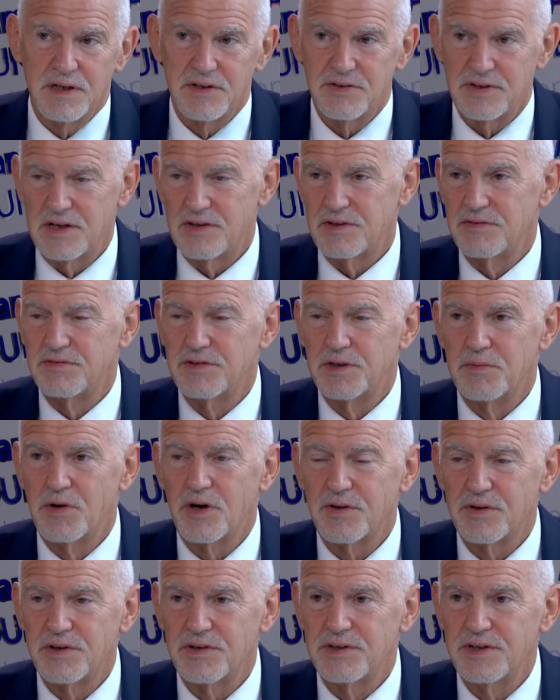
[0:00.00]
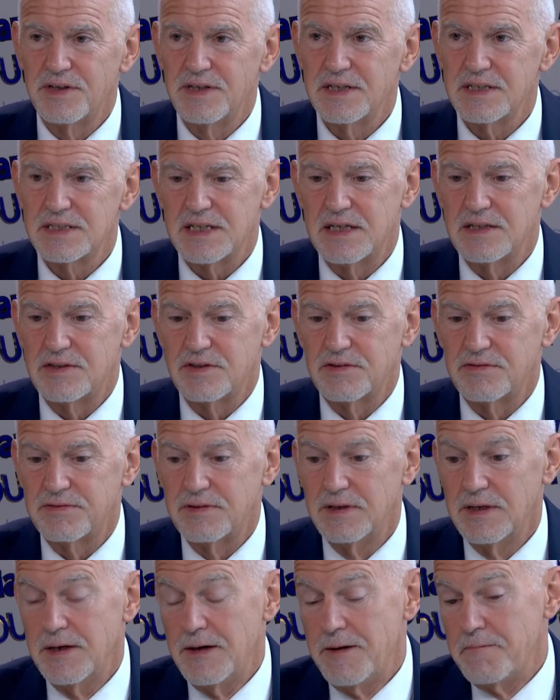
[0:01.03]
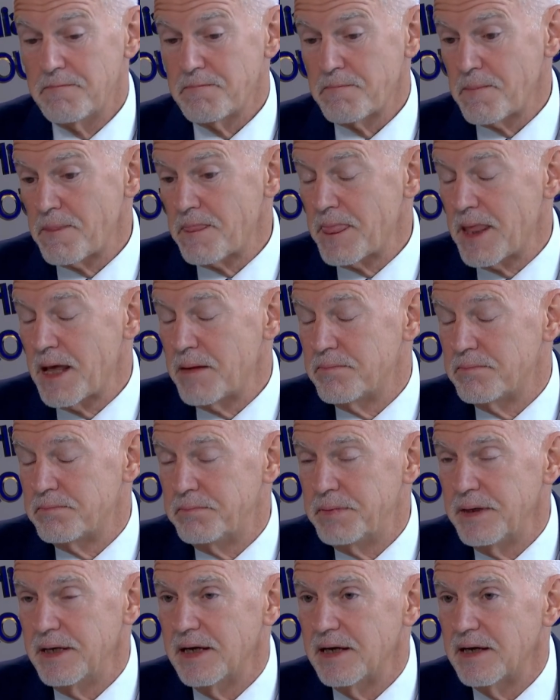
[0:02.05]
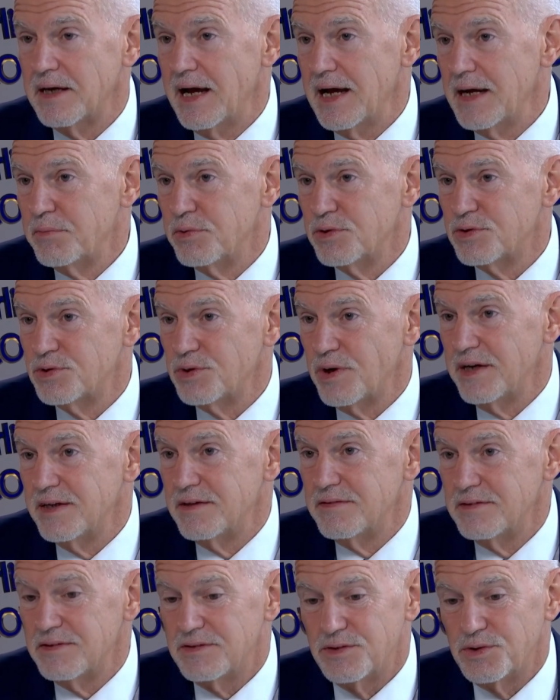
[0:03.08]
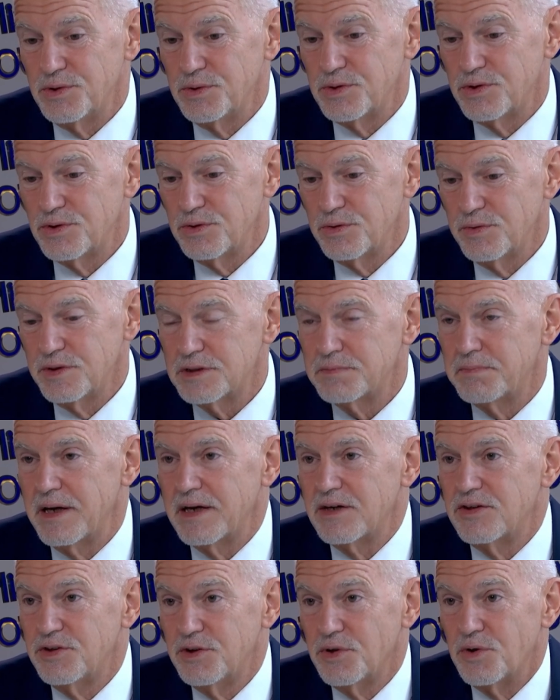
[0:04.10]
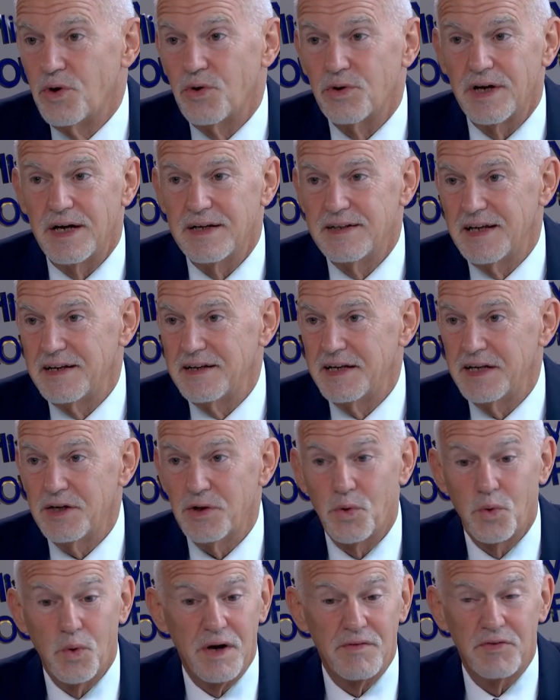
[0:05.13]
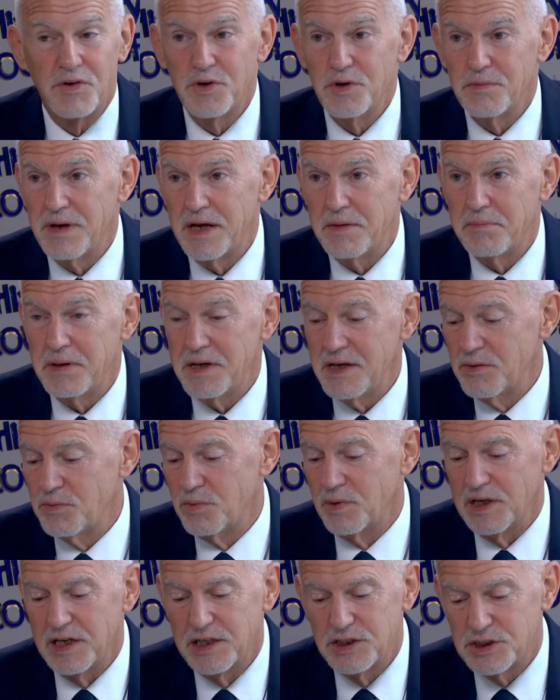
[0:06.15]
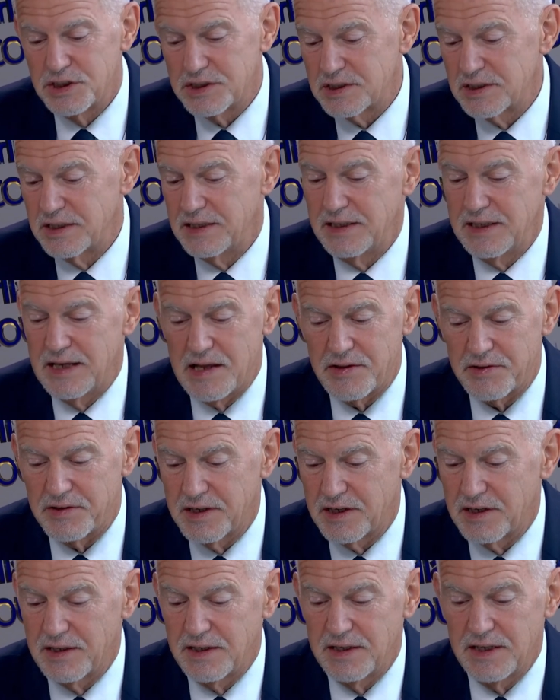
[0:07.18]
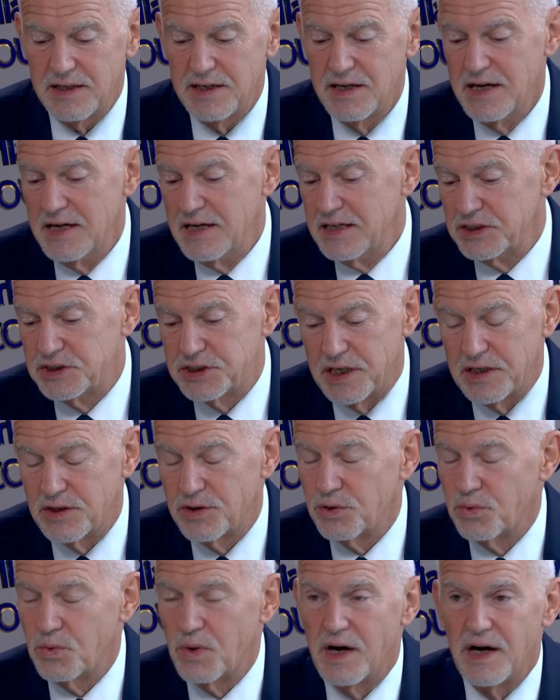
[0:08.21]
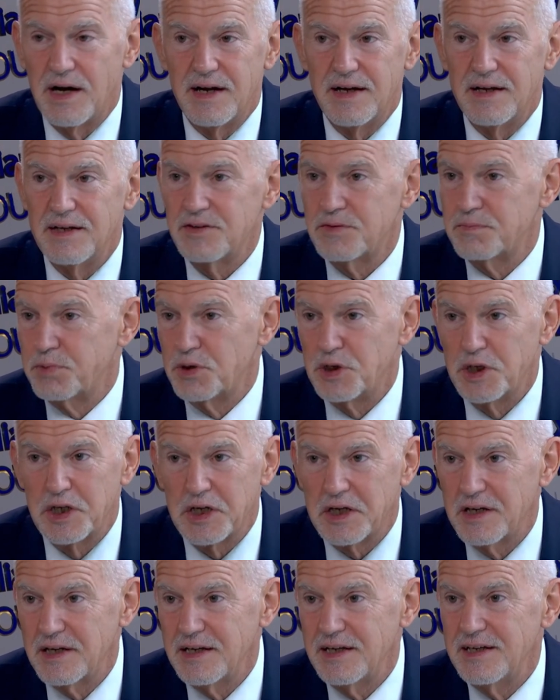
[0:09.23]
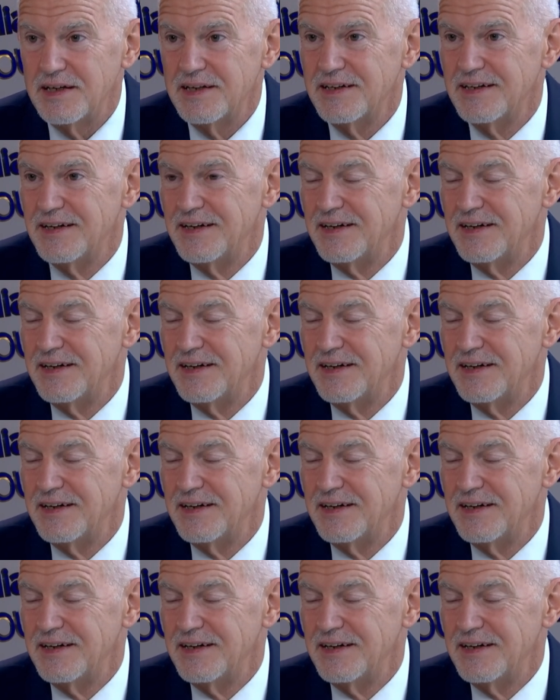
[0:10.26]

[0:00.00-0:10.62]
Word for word: a sense of democracy, a sense of being able to, to, to respect your own identity, whoever you may be, religiously, ethnically, gender-wise, politically,